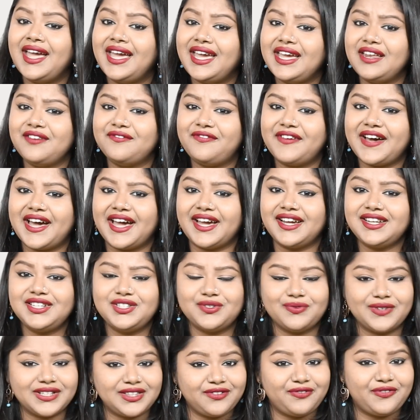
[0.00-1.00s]
In
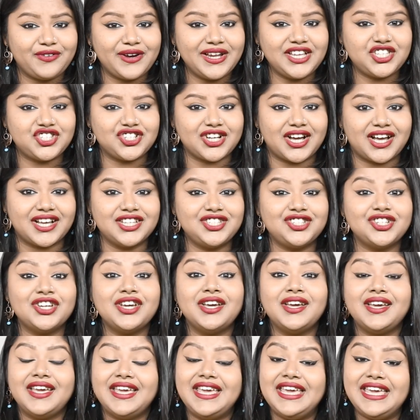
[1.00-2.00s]
fact, with FreeCharge,
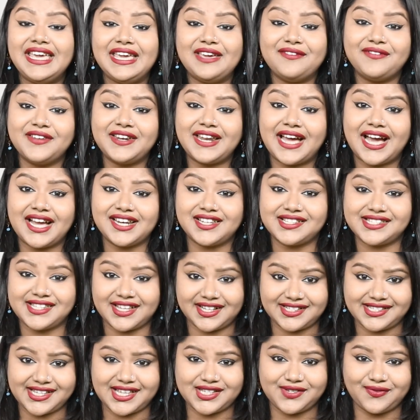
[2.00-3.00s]
he even had a
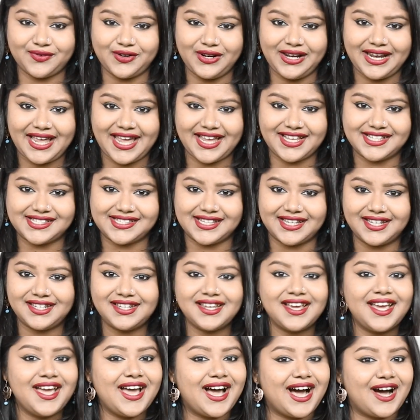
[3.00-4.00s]
successful
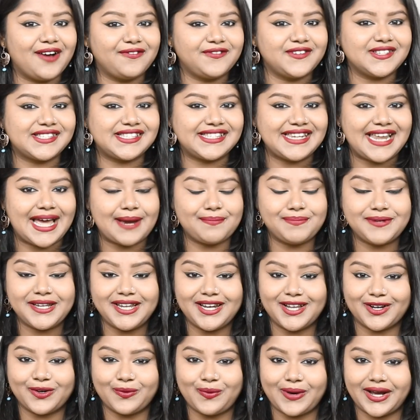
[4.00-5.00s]
exit after
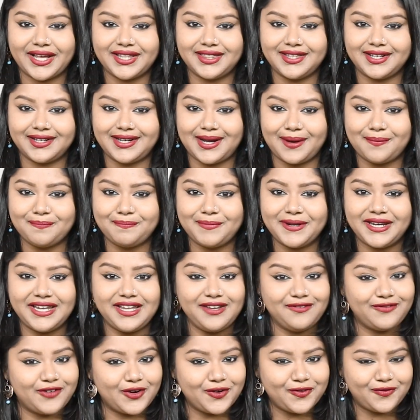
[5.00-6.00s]
Snapdeal acquired the
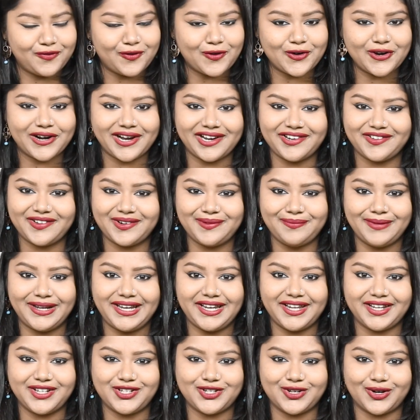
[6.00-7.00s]
company for $400
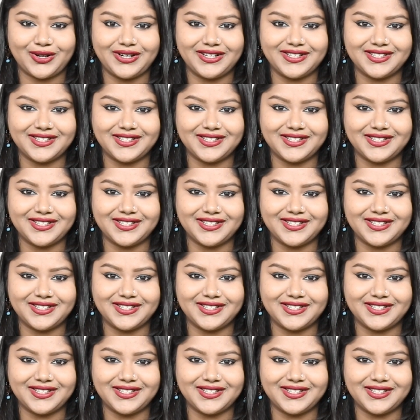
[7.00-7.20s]
million.